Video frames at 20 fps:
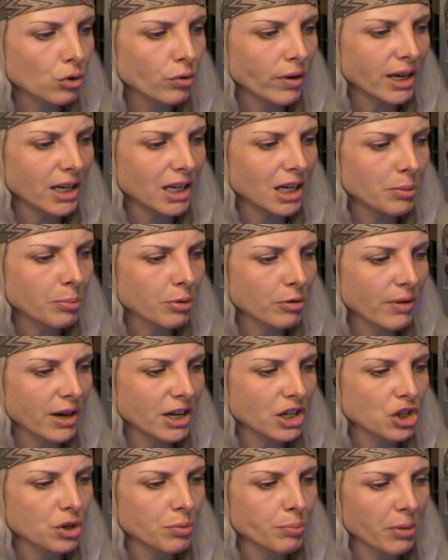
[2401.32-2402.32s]
great
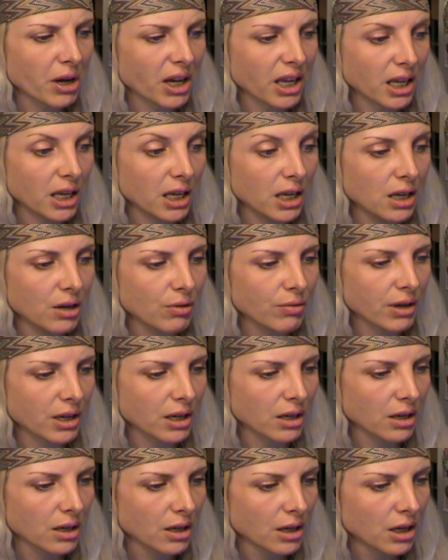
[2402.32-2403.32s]
liberation by
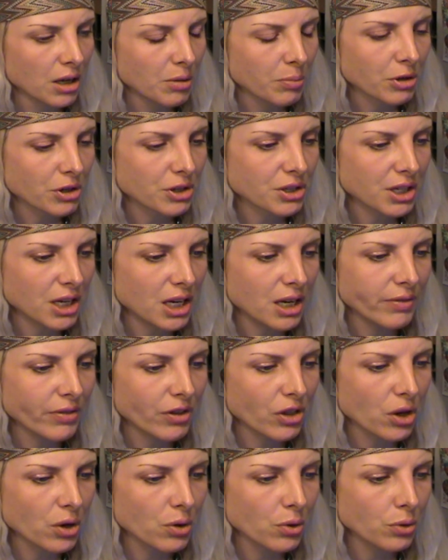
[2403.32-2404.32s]
hearing, because
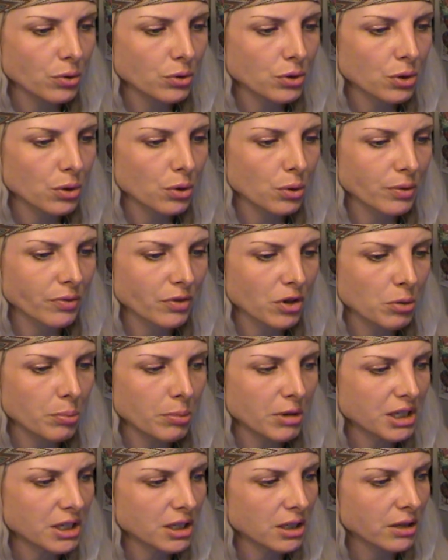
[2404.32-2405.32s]
even those who have
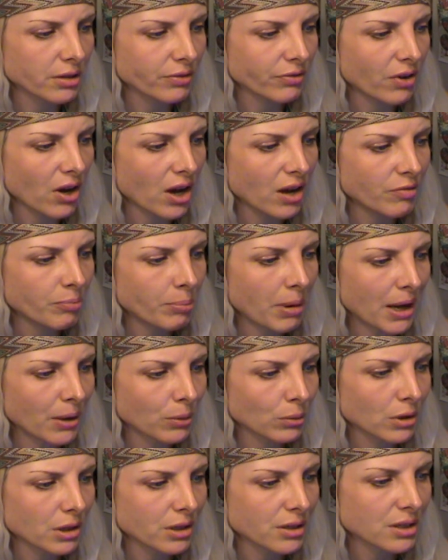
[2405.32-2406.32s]
committed the 5
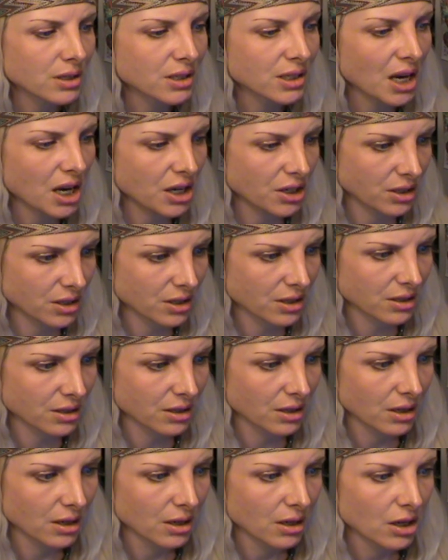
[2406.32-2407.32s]
boundless
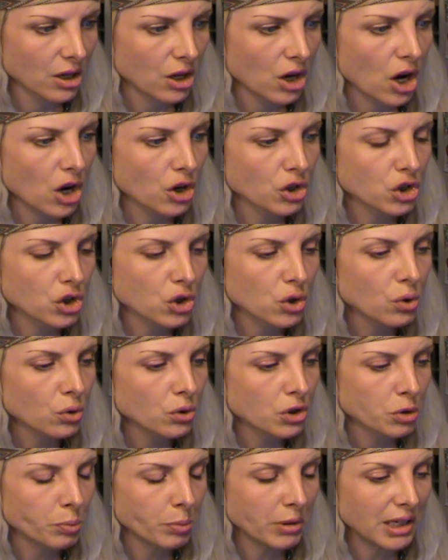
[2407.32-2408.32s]
sins are
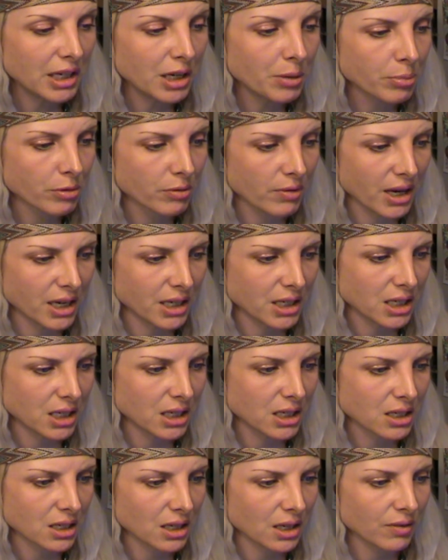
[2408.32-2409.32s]
sure to be
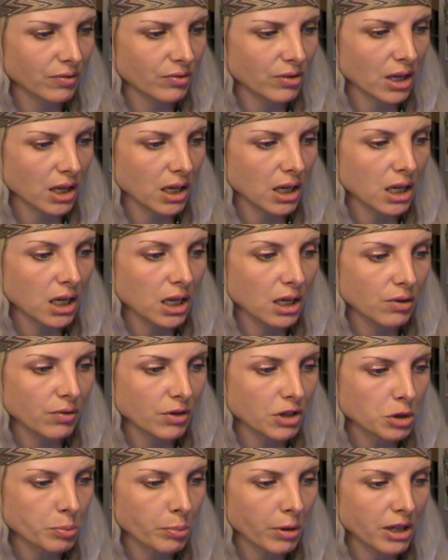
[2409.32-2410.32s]
liberated if they hear
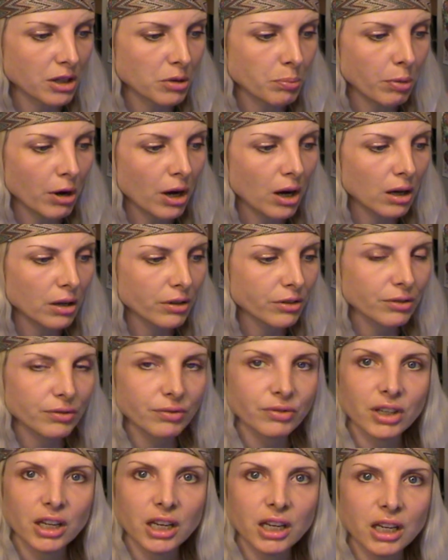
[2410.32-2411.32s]
it by the path
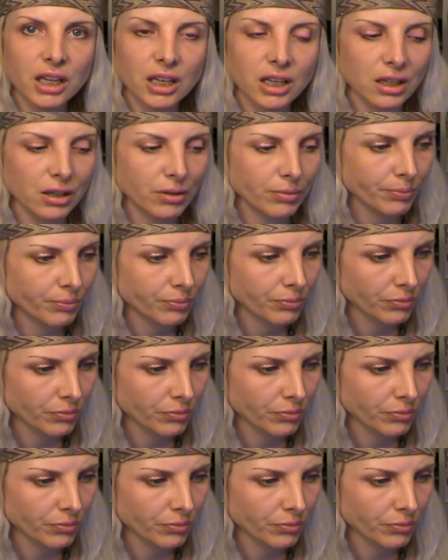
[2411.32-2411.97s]
of the ear.